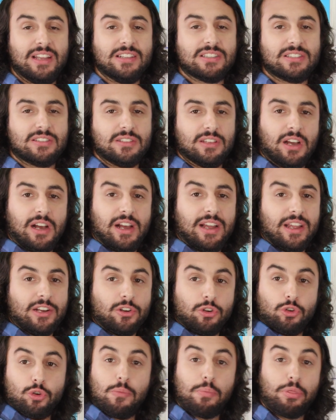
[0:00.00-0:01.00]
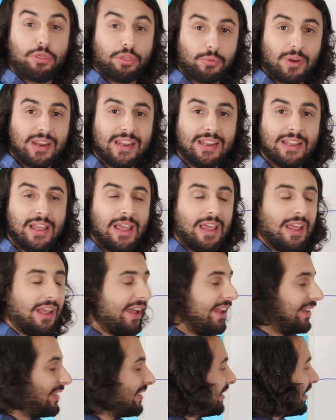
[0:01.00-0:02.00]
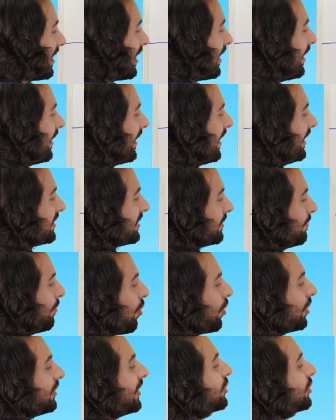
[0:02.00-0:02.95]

It's in group 3. It's more